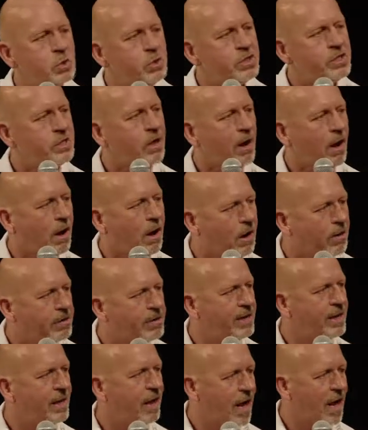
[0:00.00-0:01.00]
in your heart
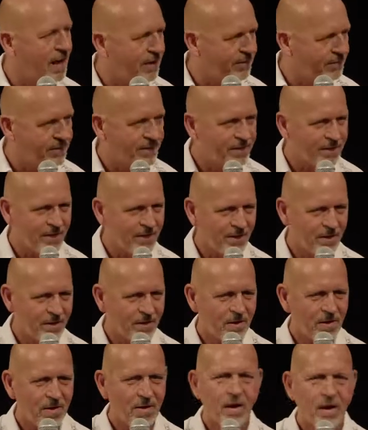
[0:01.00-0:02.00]
and life
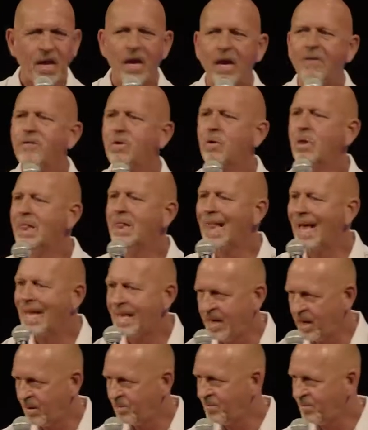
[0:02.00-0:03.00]
if you let
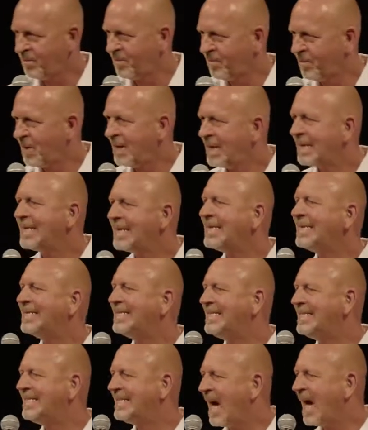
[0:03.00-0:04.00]
Him.
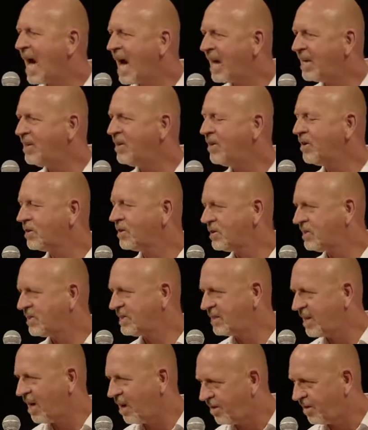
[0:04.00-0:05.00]
Die to
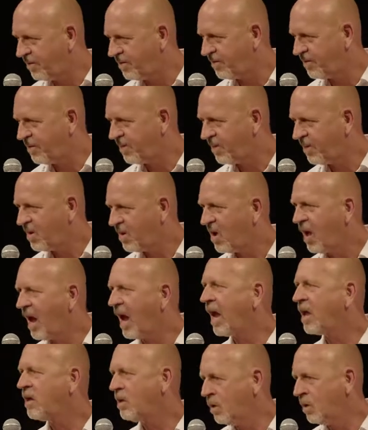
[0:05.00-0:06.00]
yourself
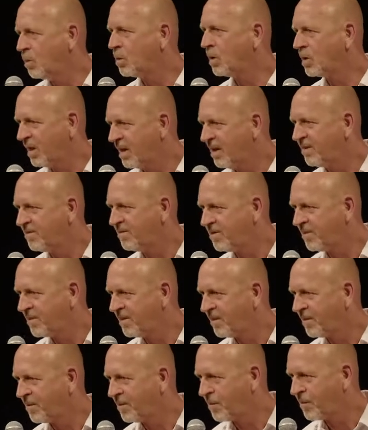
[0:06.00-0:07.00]
and you will live.
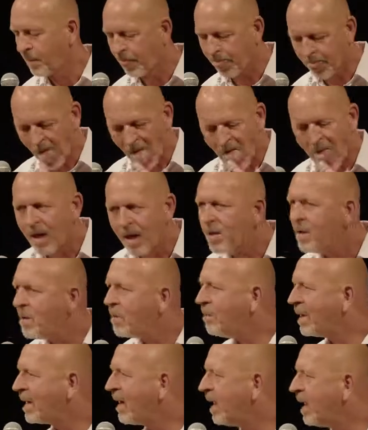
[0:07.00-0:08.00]

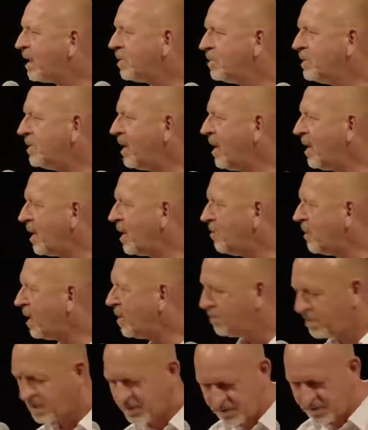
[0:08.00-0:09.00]
McCaleb, you can come
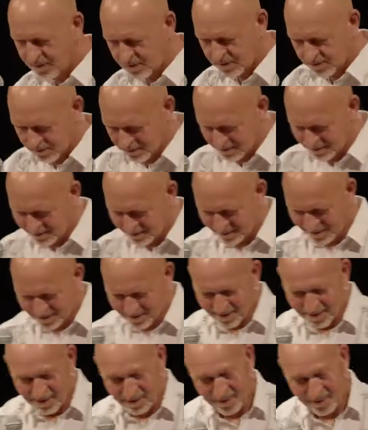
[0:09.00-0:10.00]
up, please.
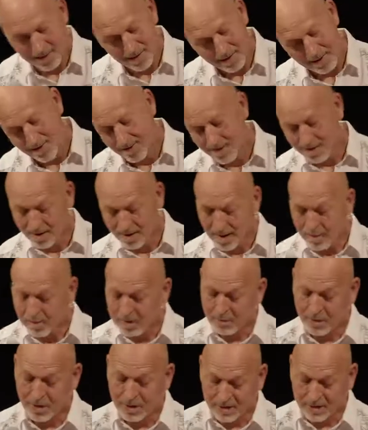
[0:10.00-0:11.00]
I'm
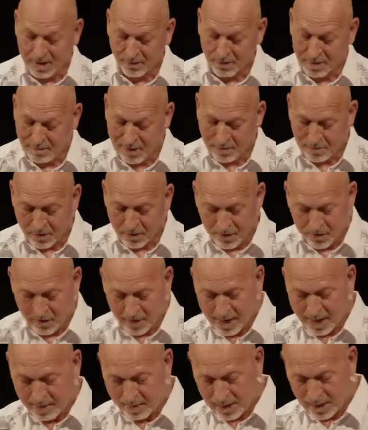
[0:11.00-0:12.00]
impressed I remembered her
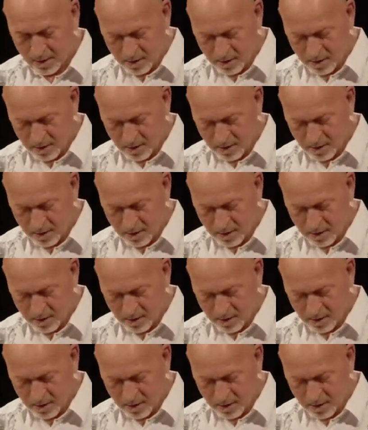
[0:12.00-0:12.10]
name.